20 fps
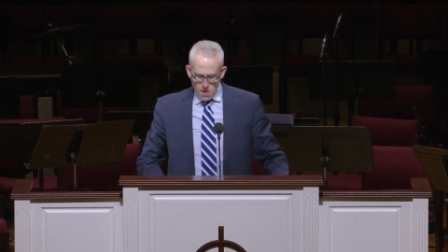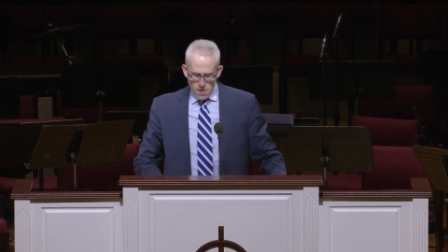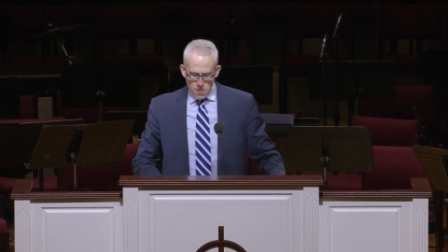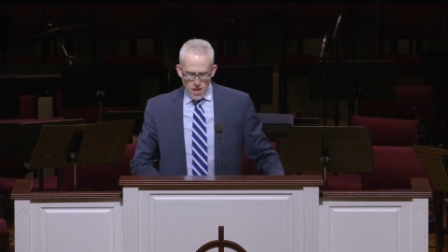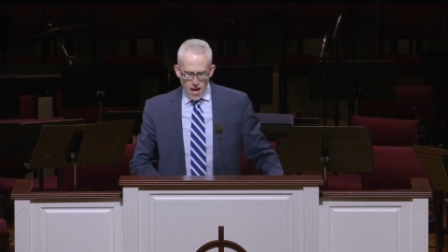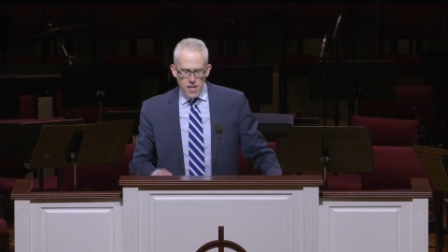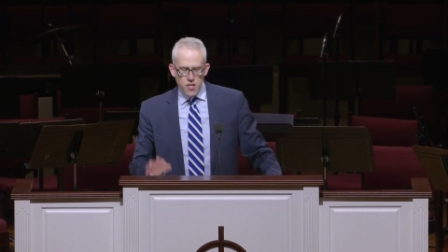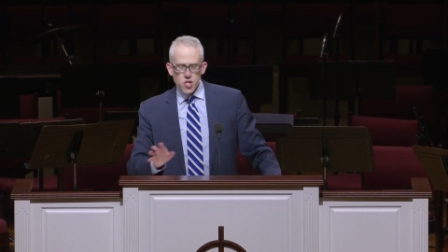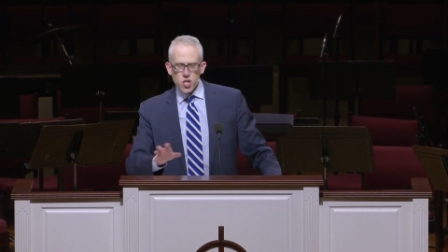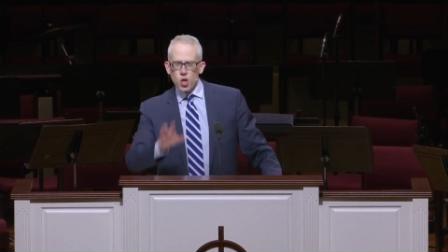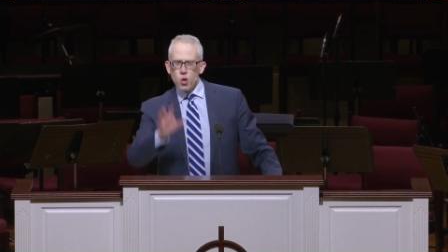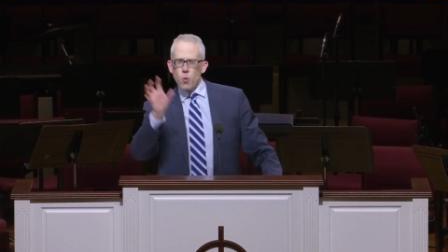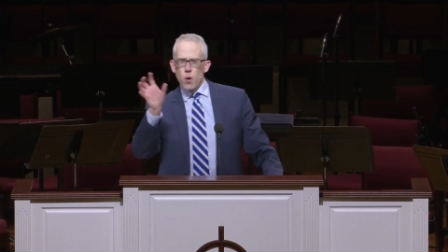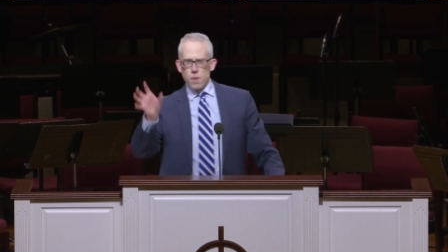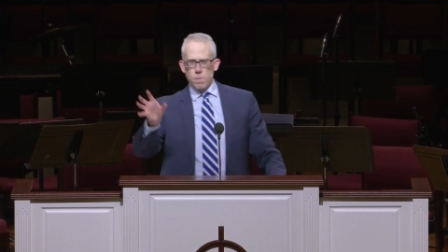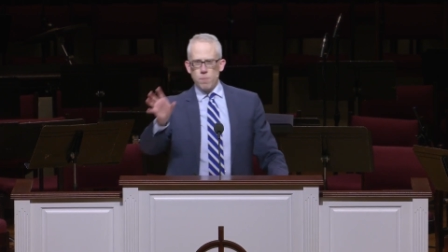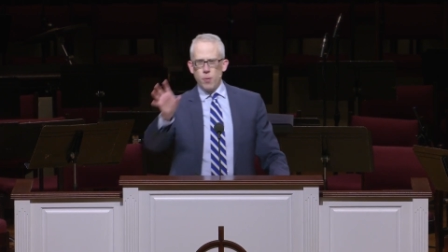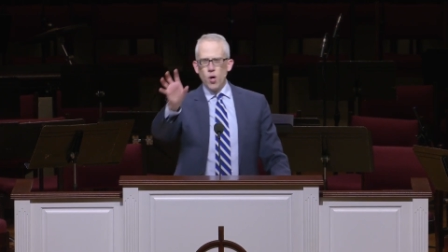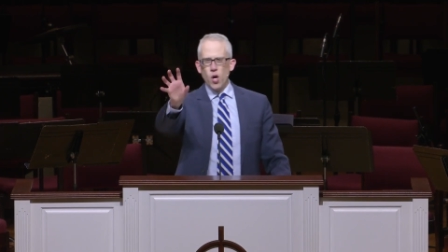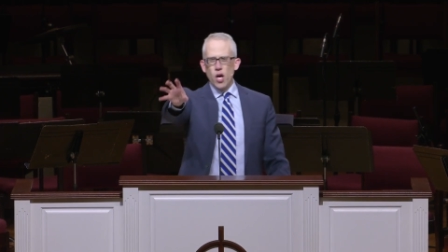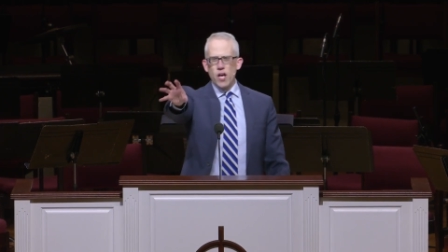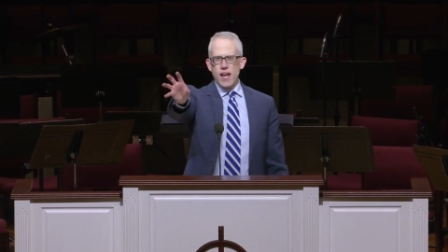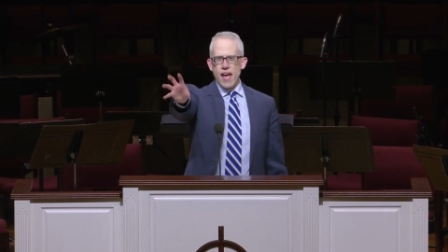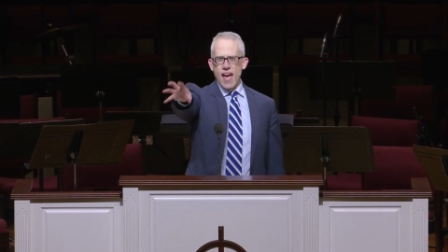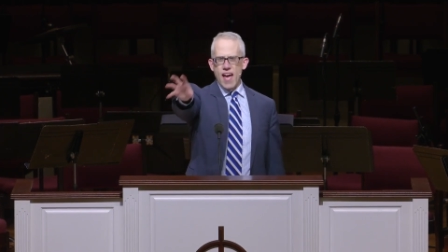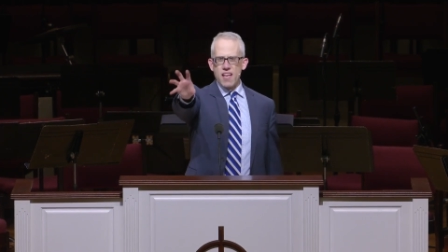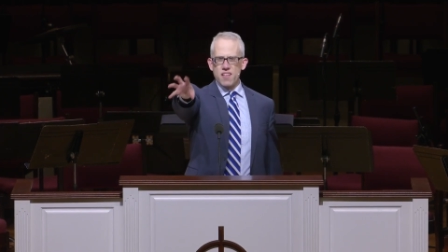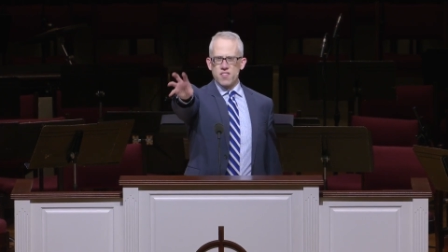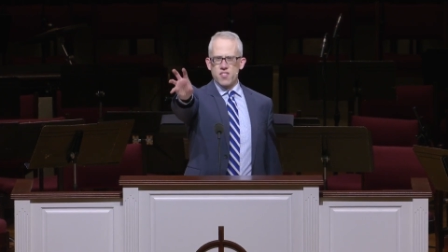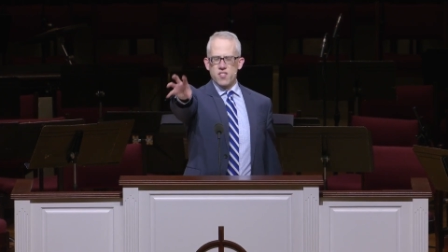that you would put
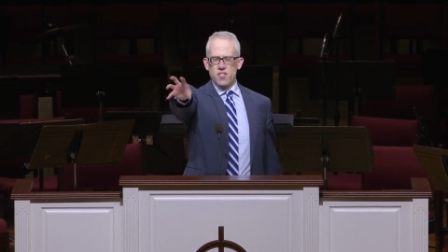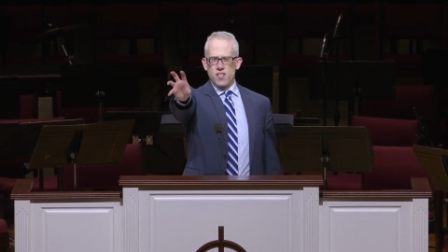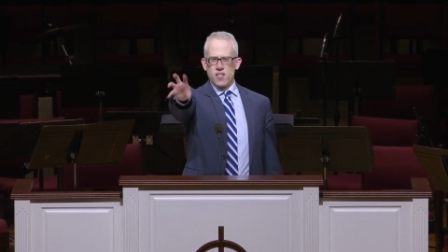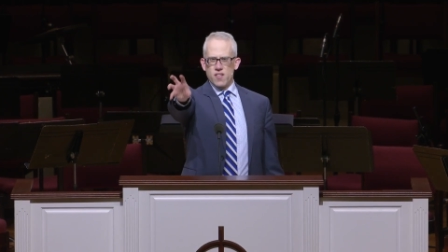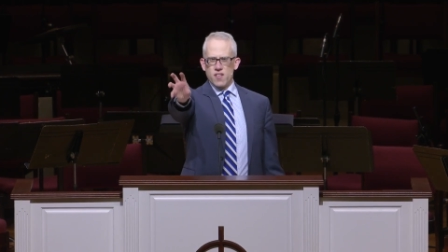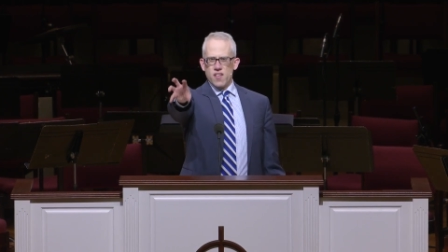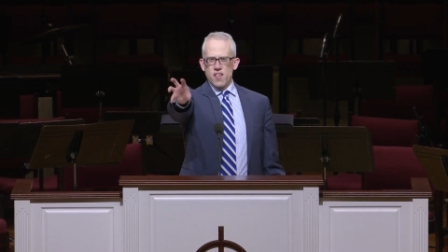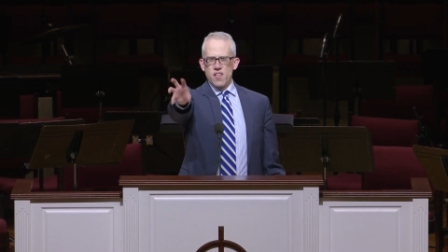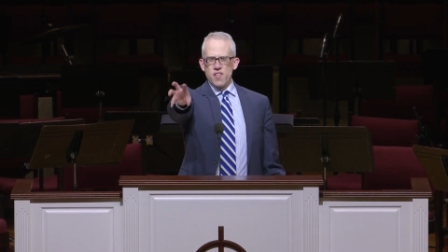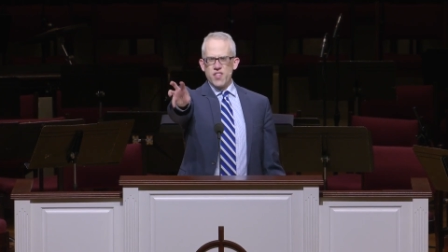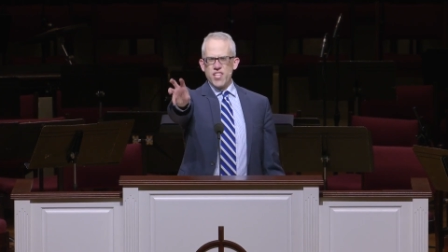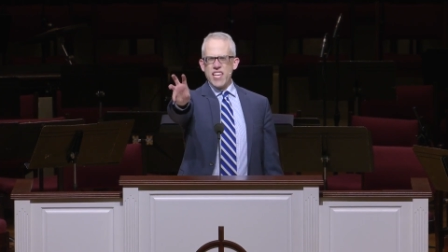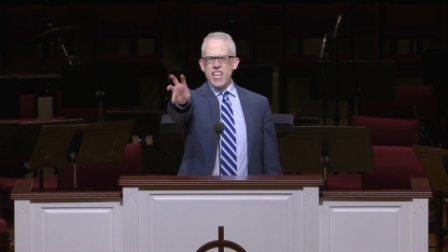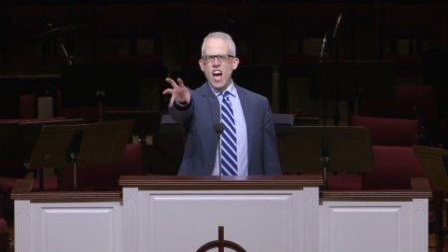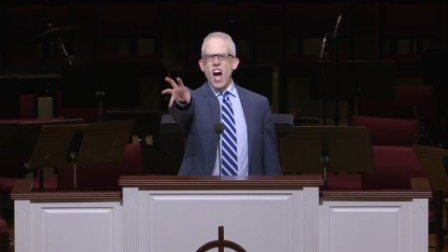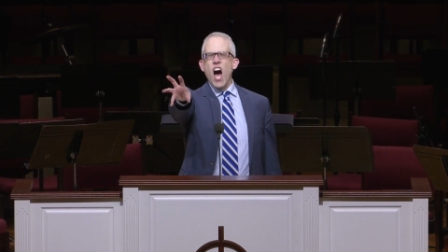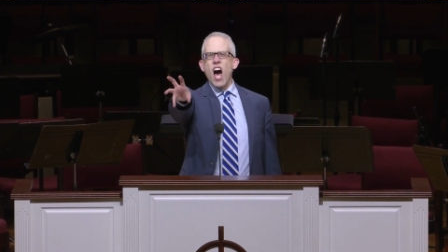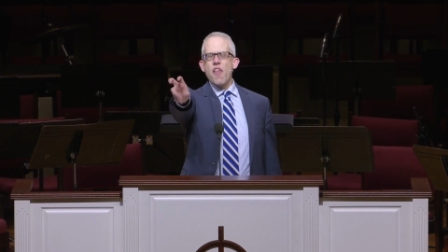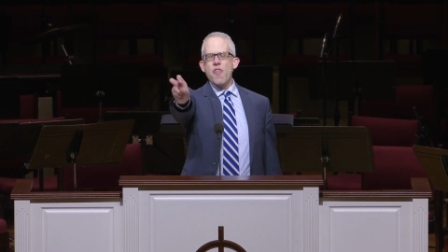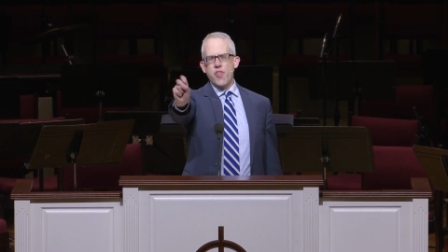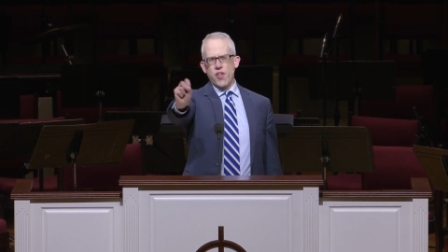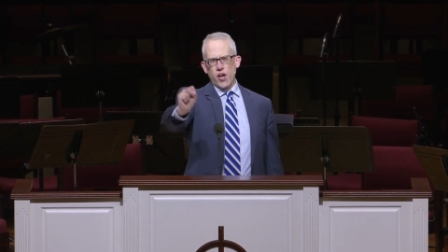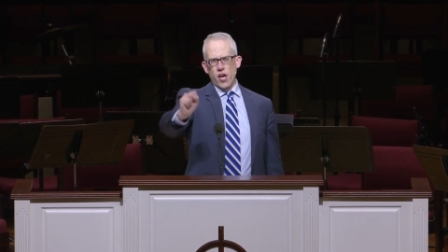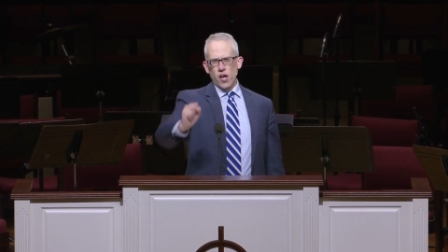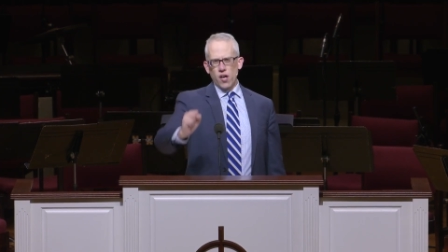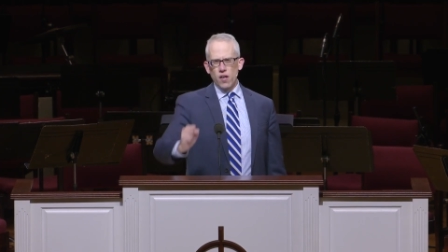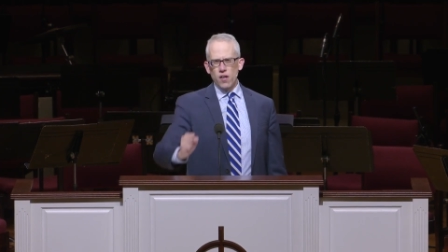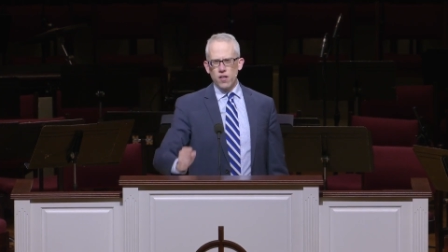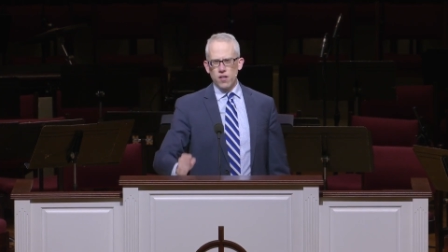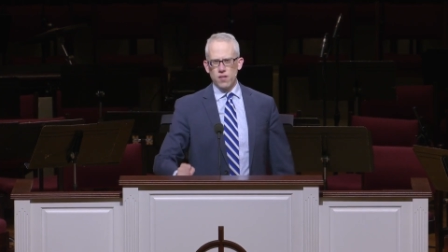as the
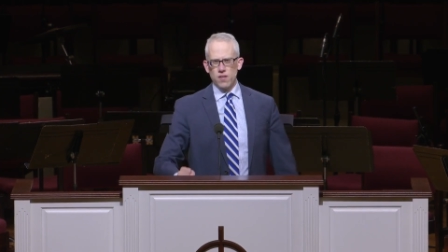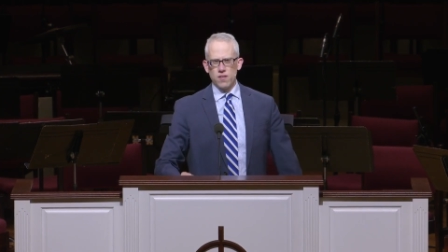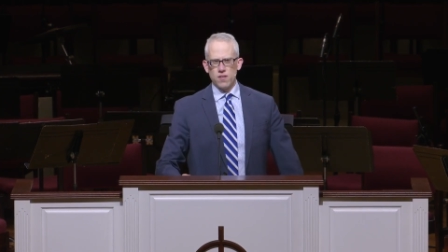other